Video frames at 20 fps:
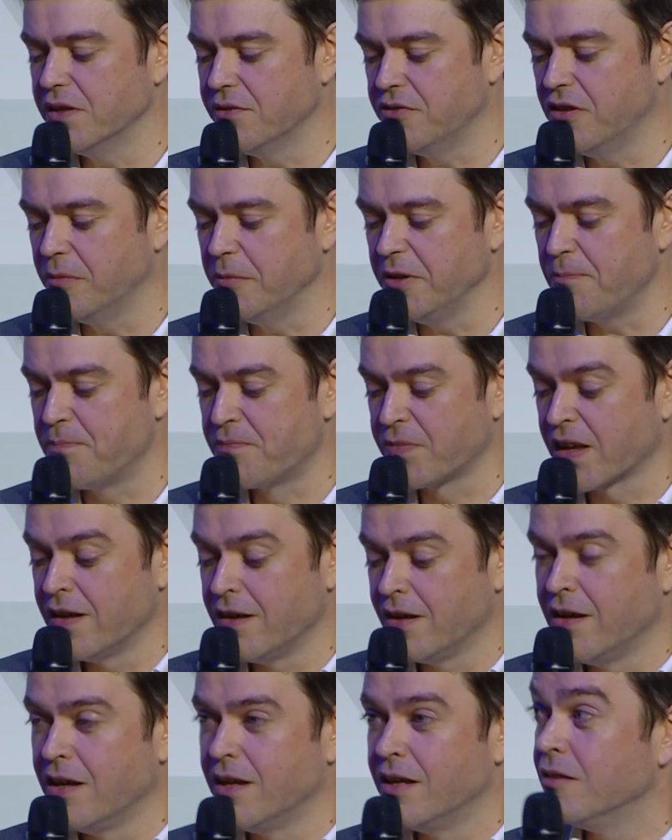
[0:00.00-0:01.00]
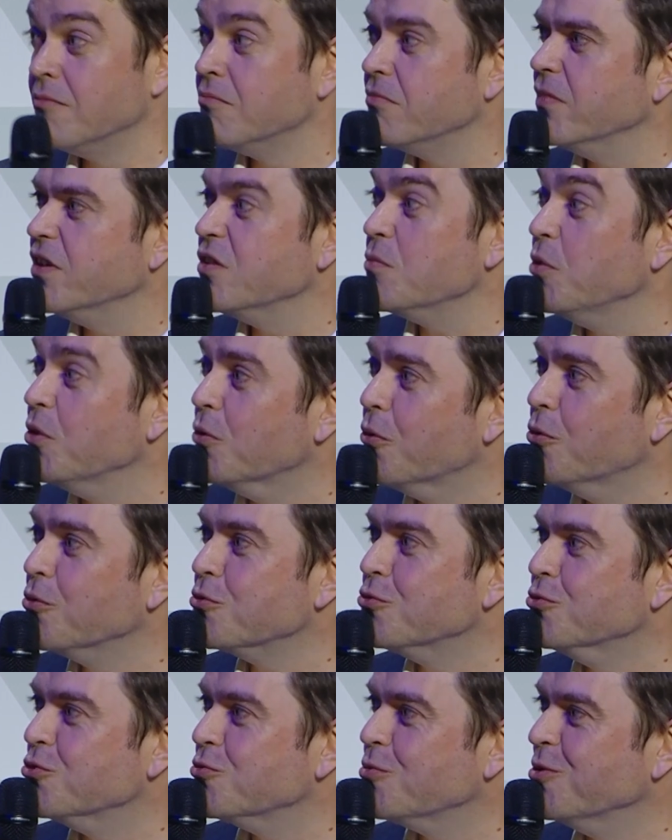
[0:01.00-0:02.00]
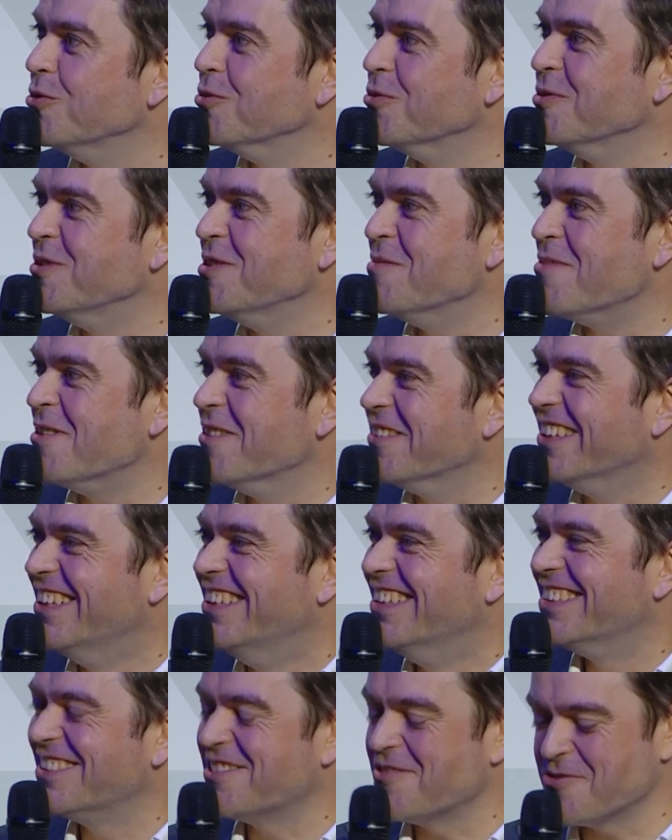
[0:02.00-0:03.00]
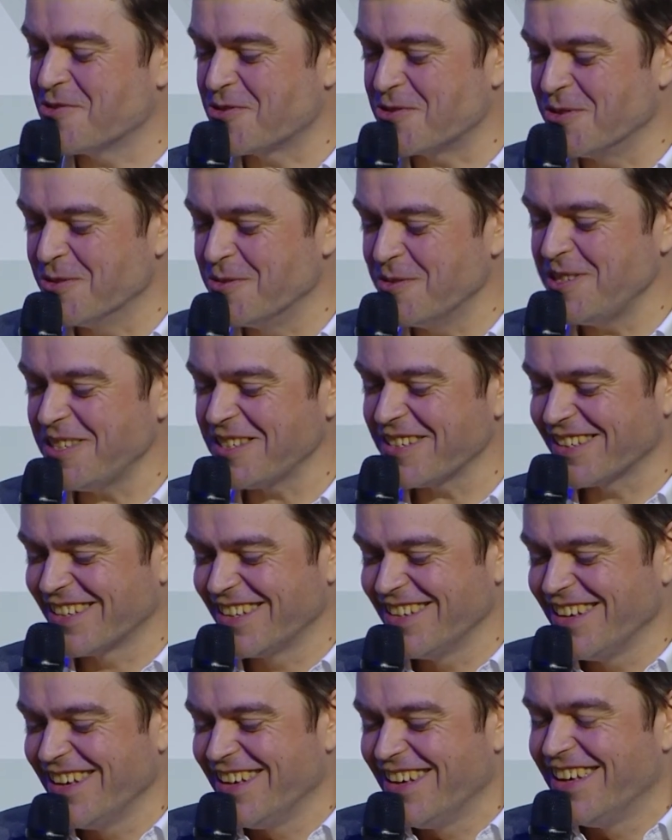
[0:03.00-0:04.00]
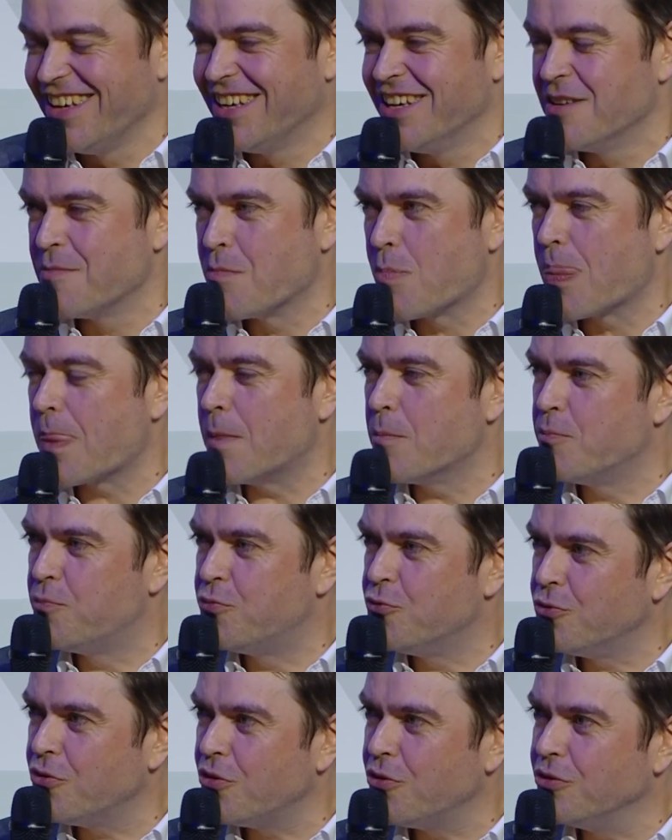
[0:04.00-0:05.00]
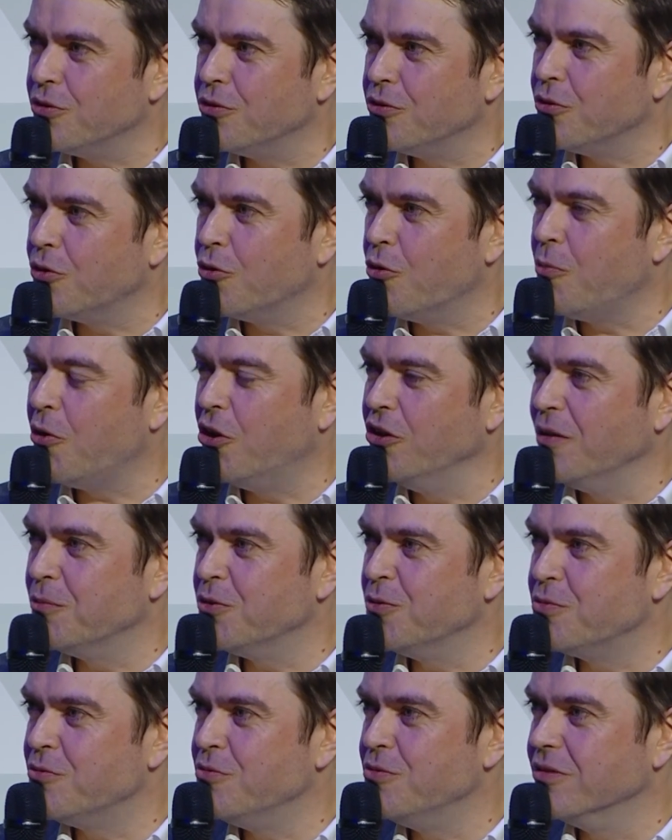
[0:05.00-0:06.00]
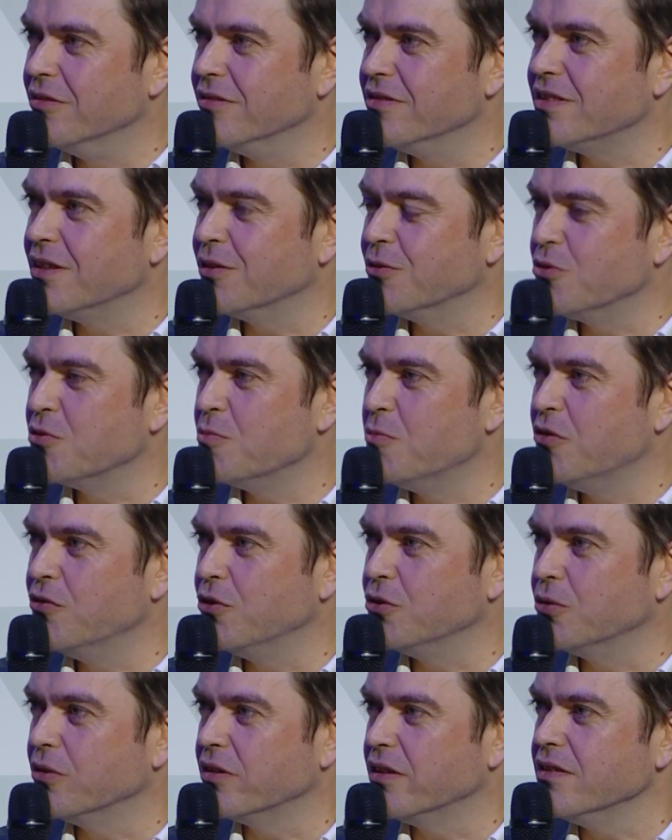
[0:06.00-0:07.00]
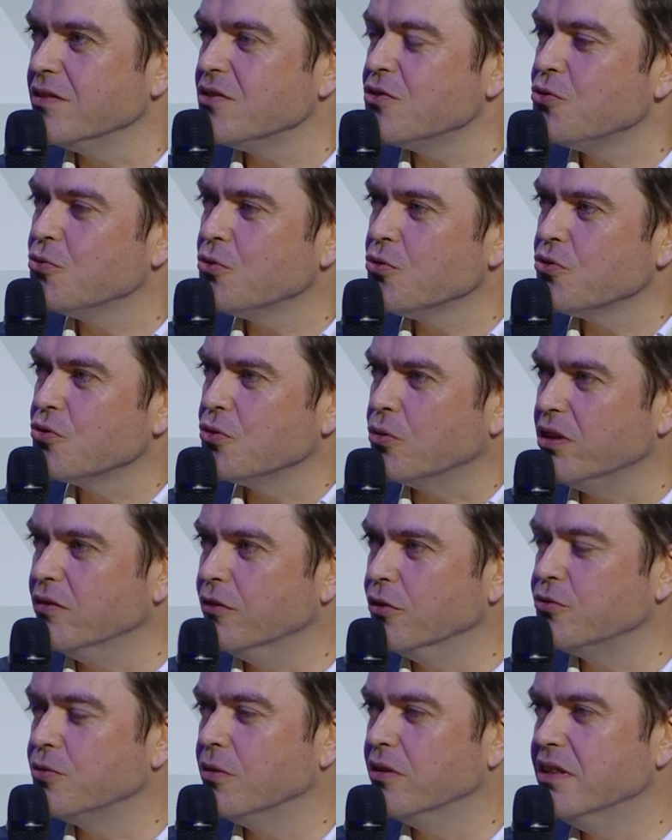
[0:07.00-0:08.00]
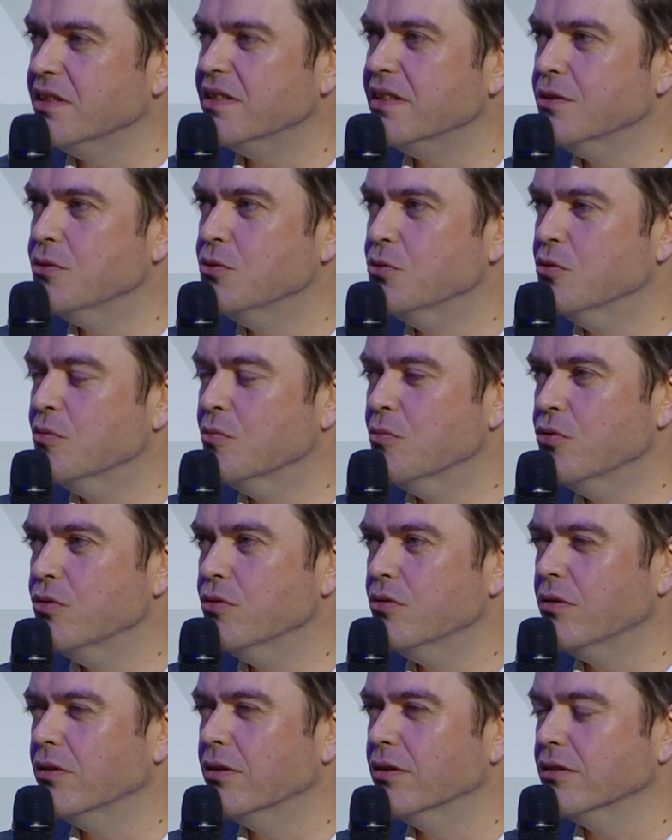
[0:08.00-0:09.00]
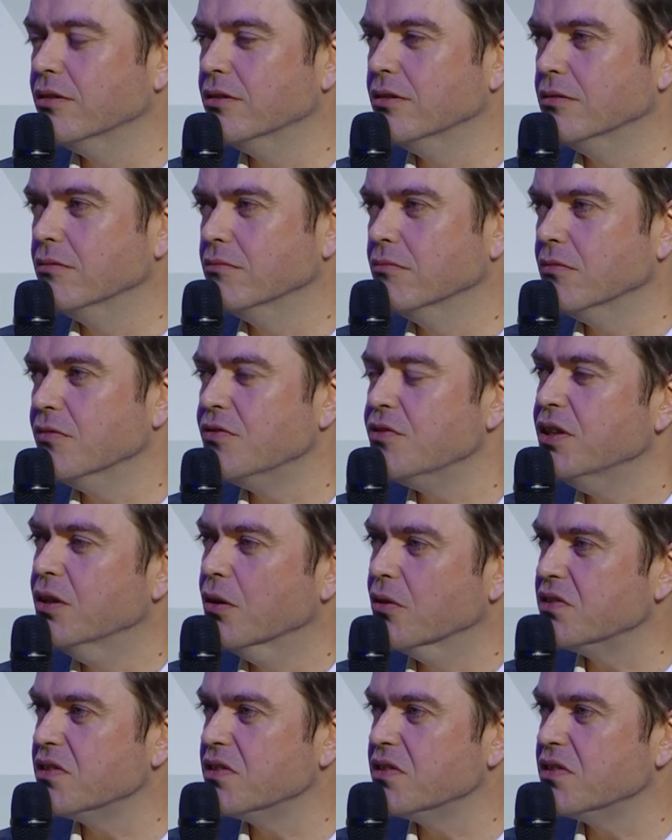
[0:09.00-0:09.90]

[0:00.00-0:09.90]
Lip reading: stories, and we tend not to hear the moderate voices. So we're going to try to be audible today. And just to answer your question seriously about the